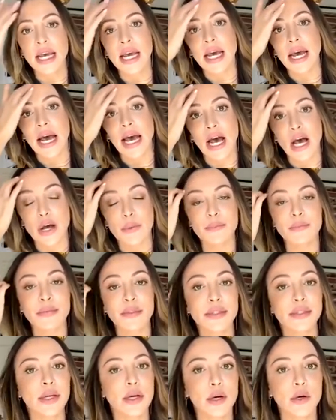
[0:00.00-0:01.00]
Um,
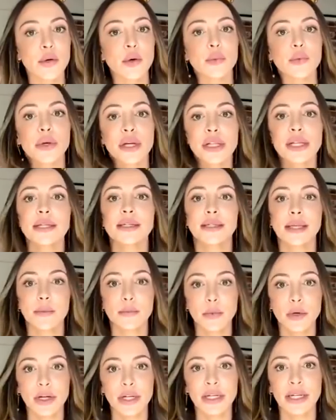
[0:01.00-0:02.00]
so really,
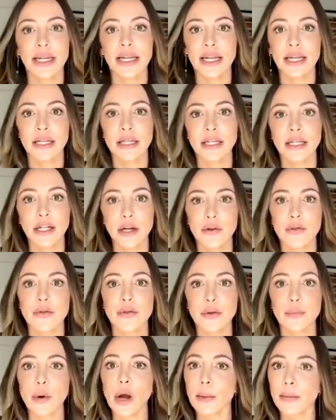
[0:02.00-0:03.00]
someone you know
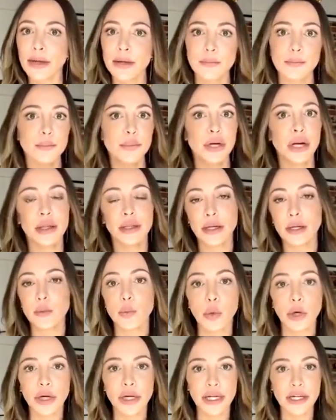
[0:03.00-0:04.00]
they probably put a little
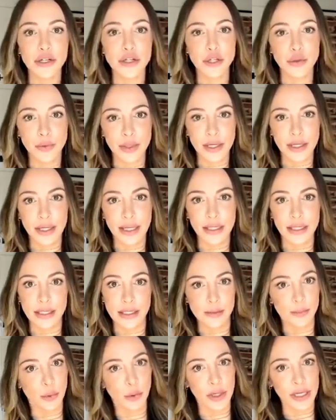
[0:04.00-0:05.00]
work into it at
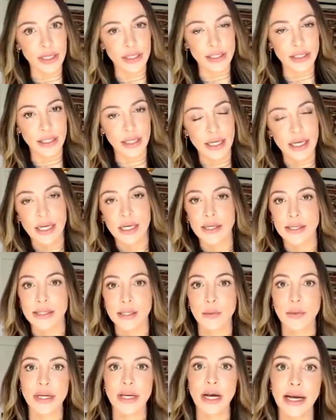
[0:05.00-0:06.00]
this point. Mm-hmm. So
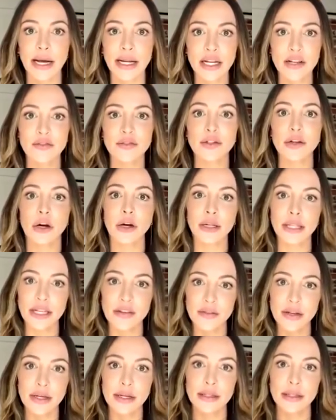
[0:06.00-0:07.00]
we mm-hmm. of are
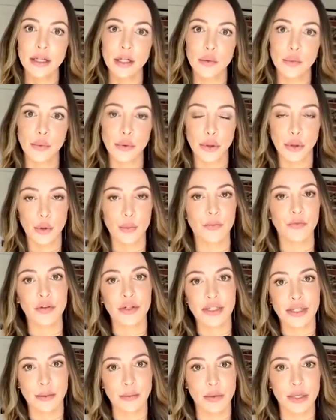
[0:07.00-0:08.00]
leaving a little room for
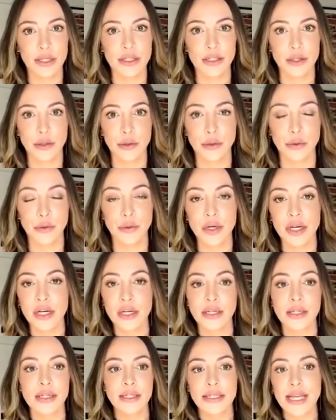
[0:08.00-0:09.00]
someone to
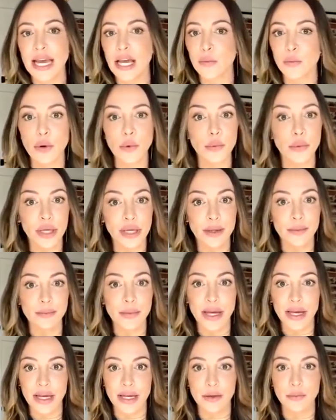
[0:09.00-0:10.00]
take what we
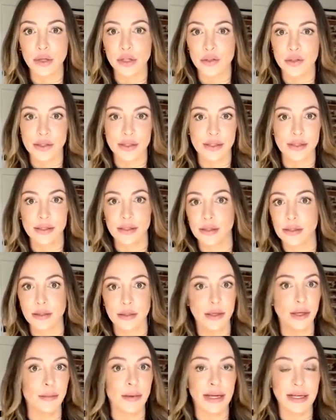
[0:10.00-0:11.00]
made, which is
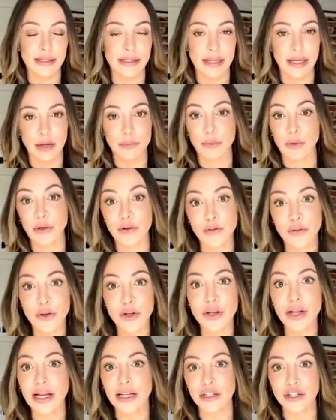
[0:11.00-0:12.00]
amazing and
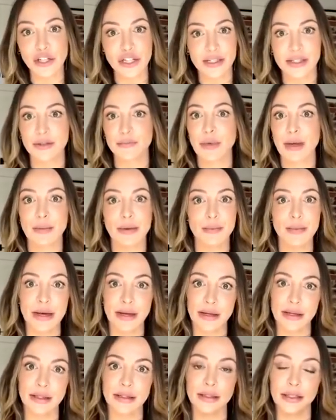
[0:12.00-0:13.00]
beautiful, and just maybe make
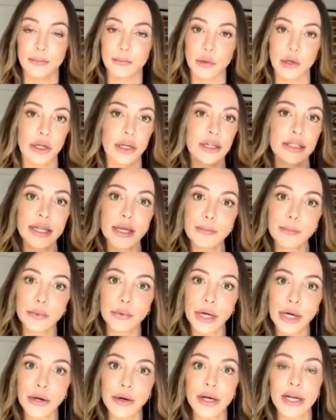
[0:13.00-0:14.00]
it a little more
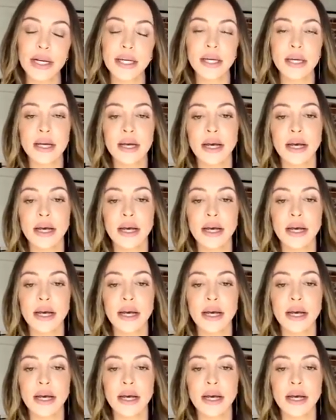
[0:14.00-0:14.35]
contemporary.